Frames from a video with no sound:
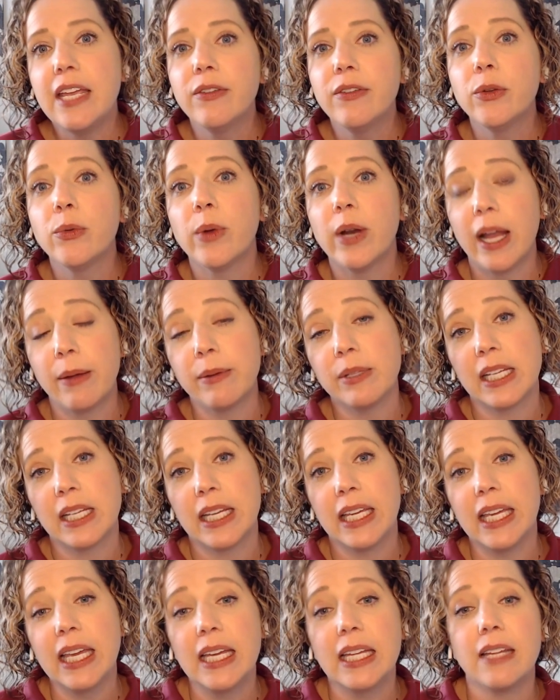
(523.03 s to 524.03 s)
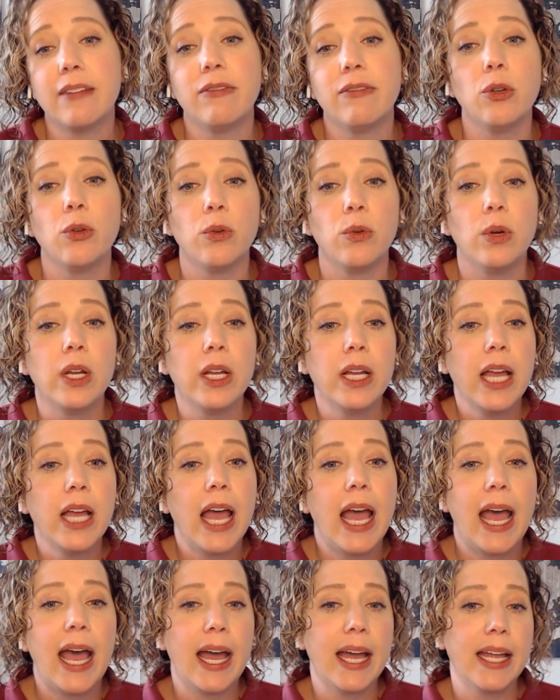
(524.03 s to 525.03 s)
Even when I was a kid, if you
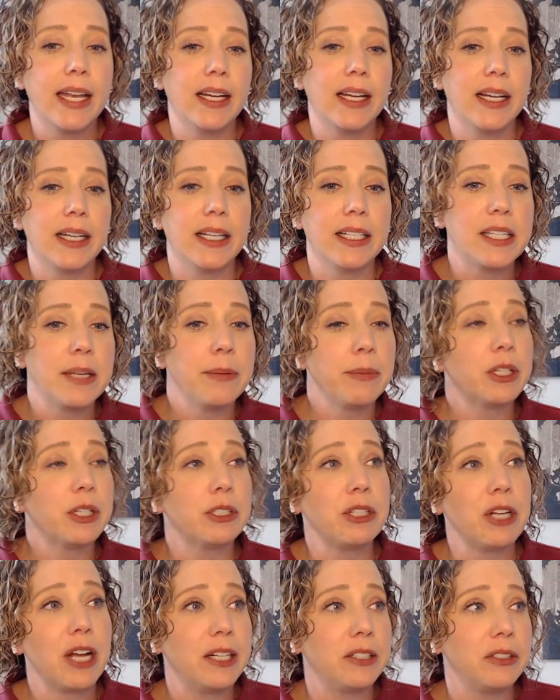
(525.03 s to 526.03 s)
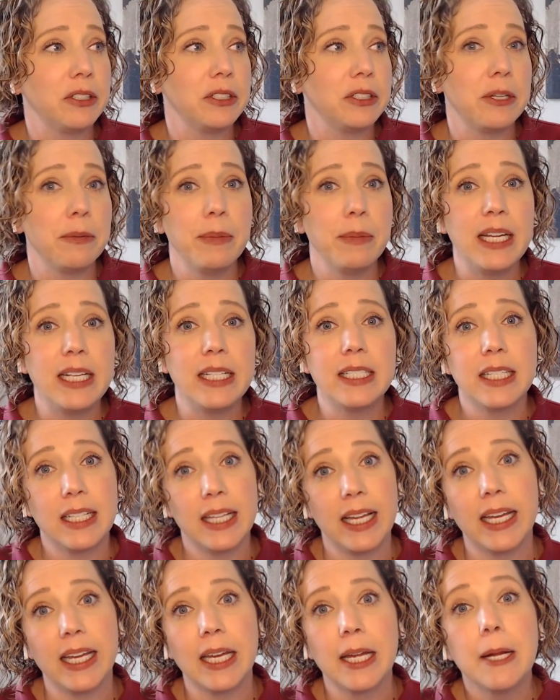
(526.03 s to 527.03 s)
had a similar childhood to me,
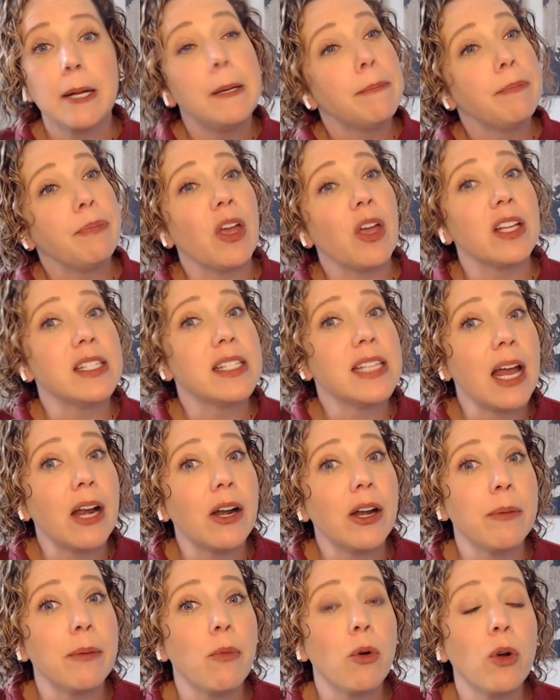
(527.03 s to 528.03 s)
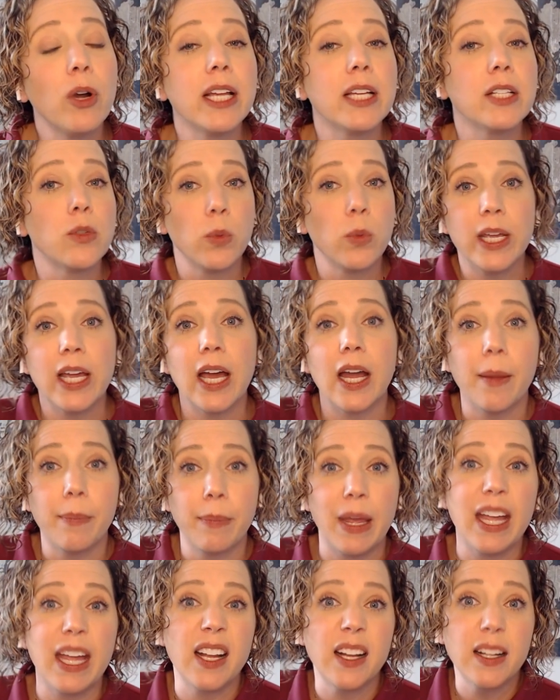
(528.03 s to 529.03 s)
to like on Saturday mornings, we got
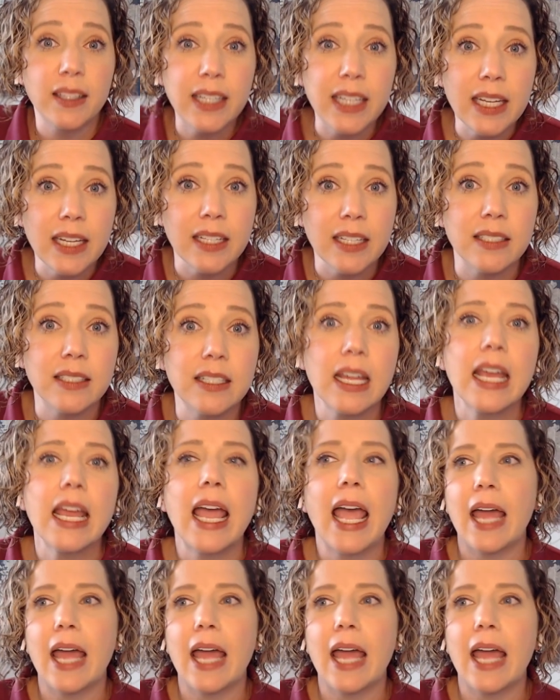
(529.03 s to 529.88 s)
up and cleaned.